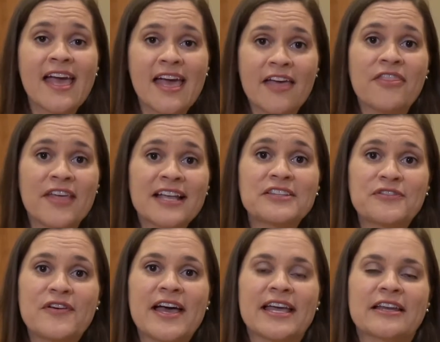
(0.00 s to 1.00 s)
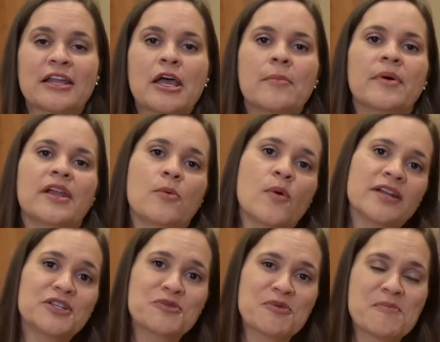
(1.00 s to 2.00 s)
and that's fine, but I
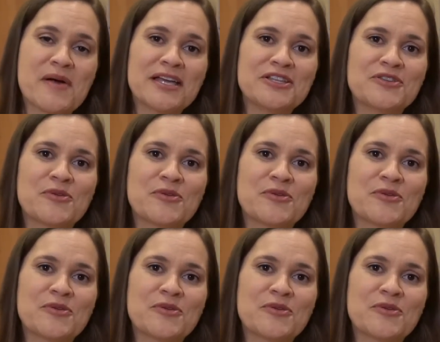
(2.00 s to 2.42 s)
wanted to remind